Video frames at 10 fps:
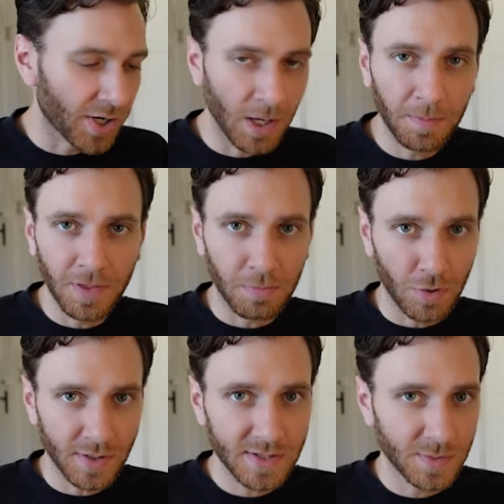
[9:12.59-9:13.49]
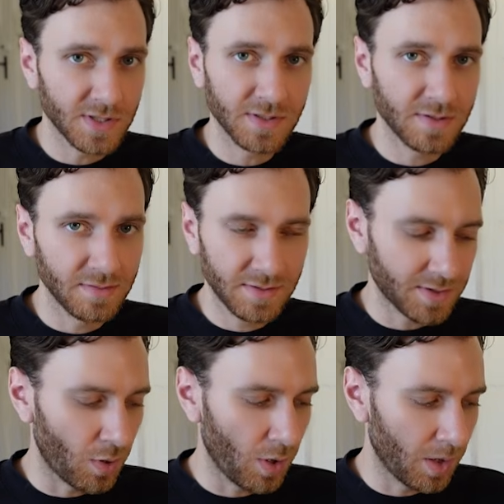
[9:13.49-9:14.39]
up the boards, which is
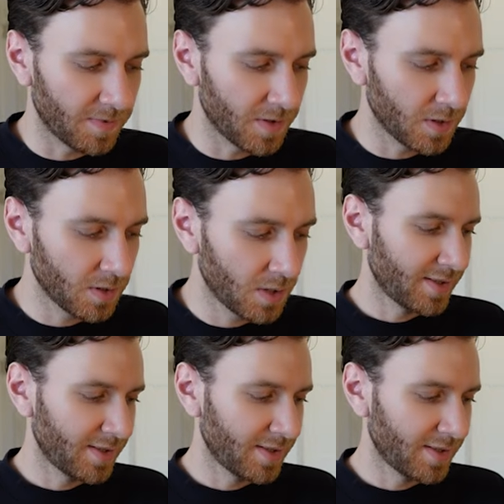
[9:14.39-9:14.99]
so helpful.